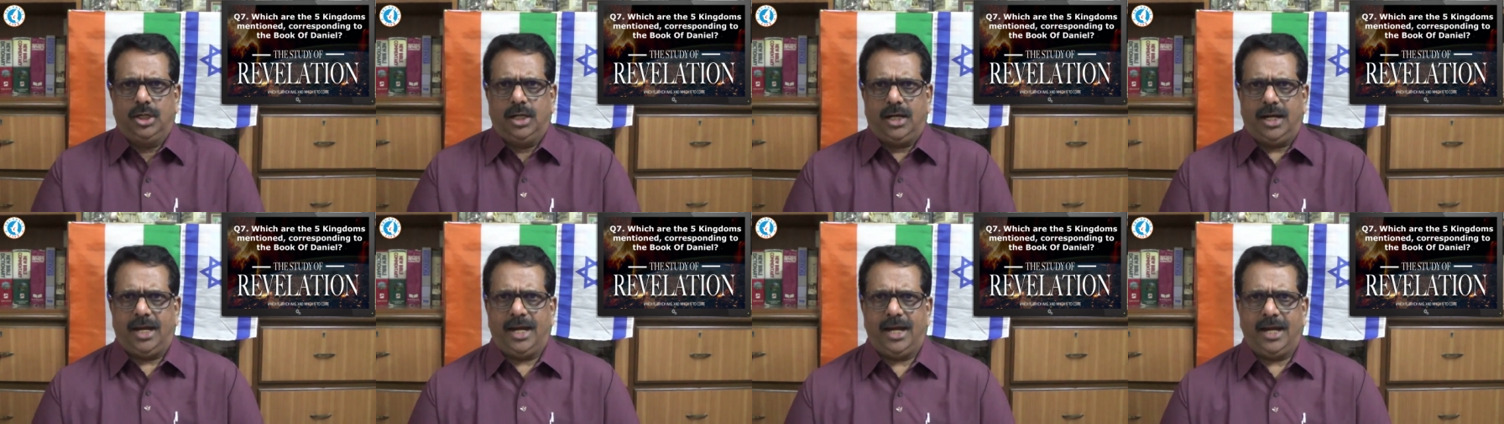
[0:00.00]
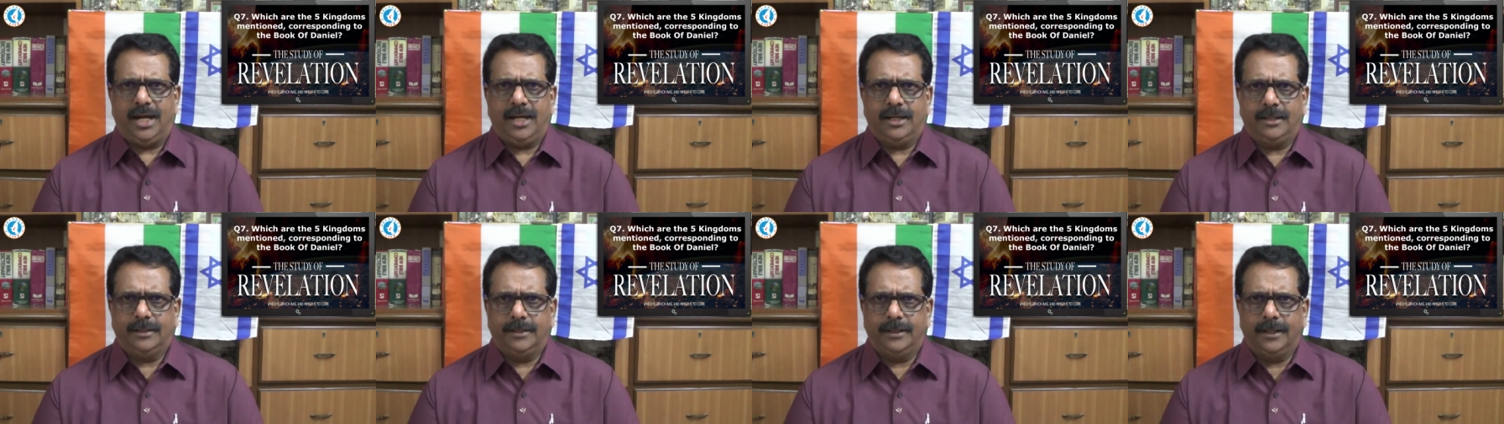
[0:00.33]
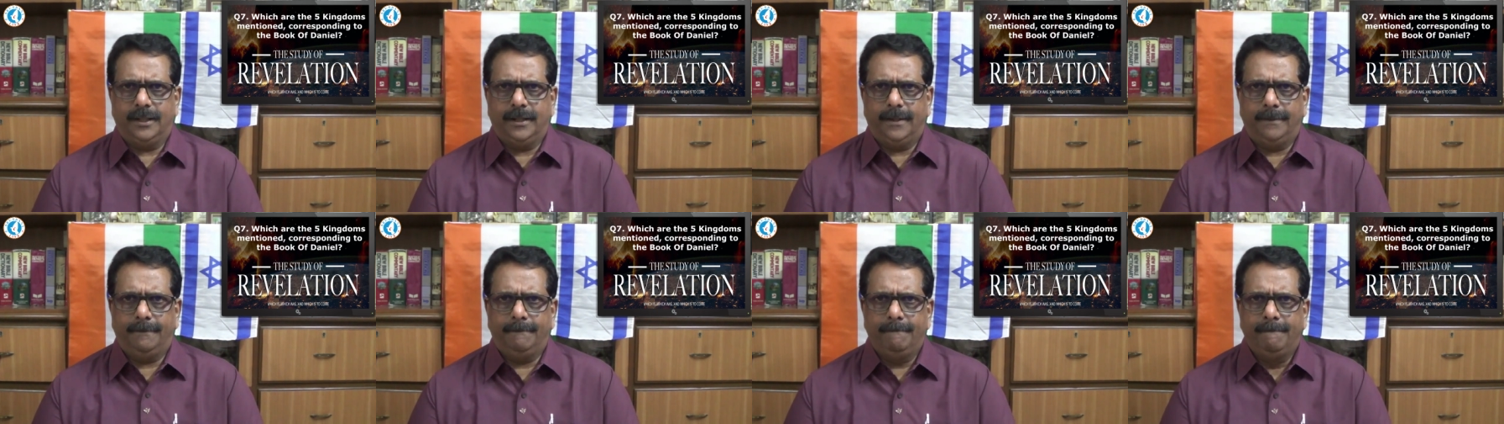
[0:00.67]
and
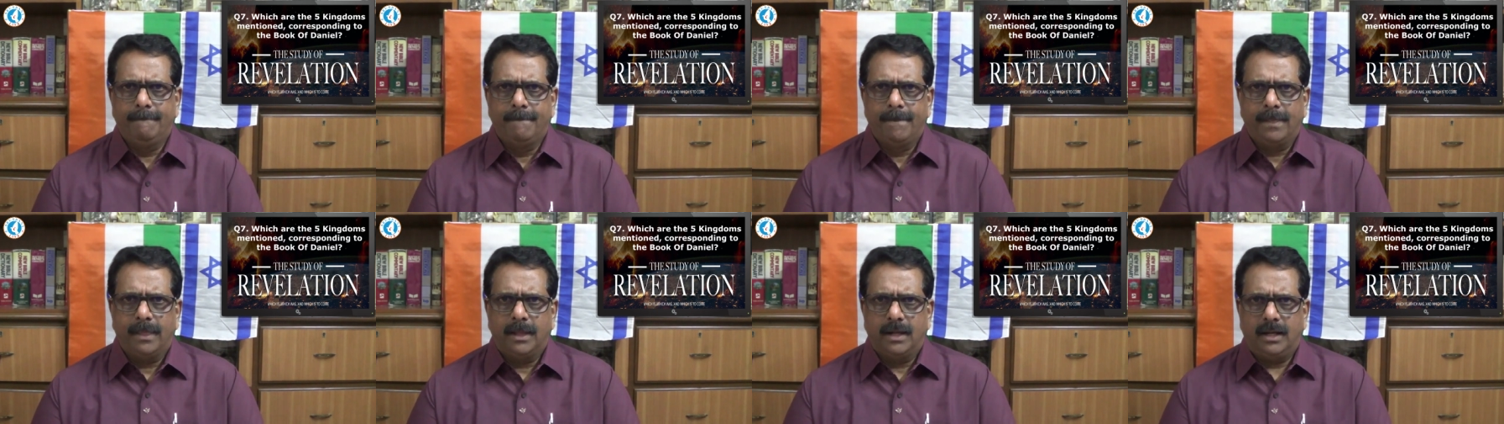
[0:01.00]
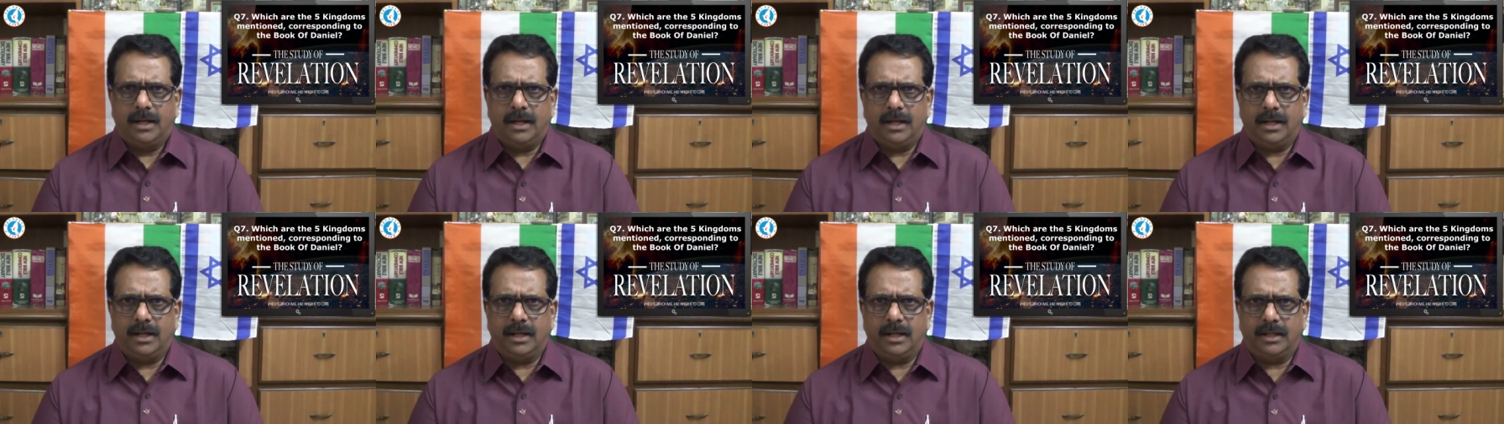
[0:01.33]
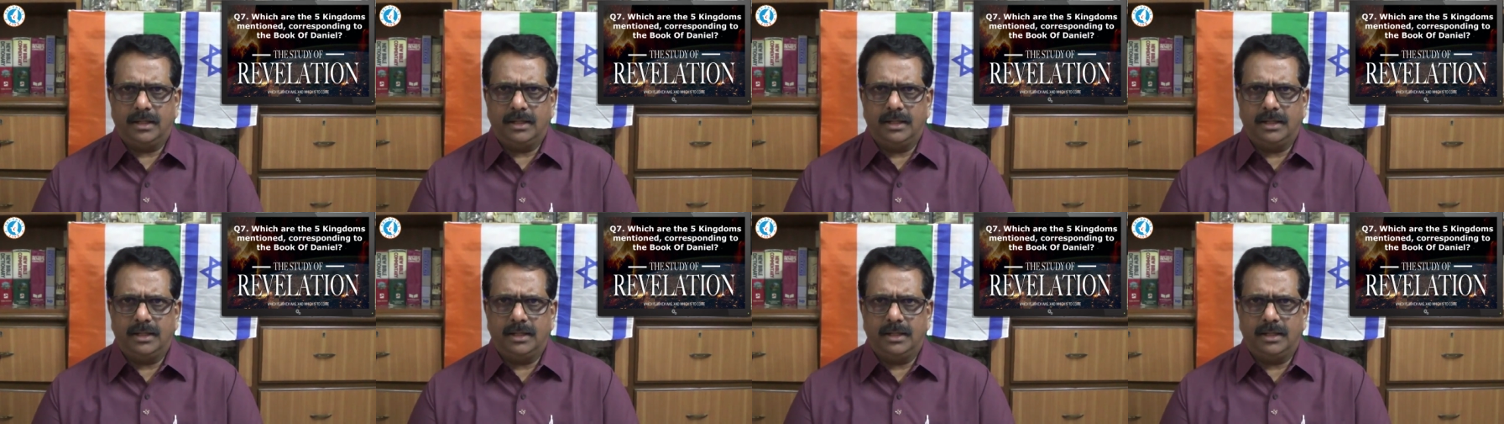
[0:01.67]
um, uh,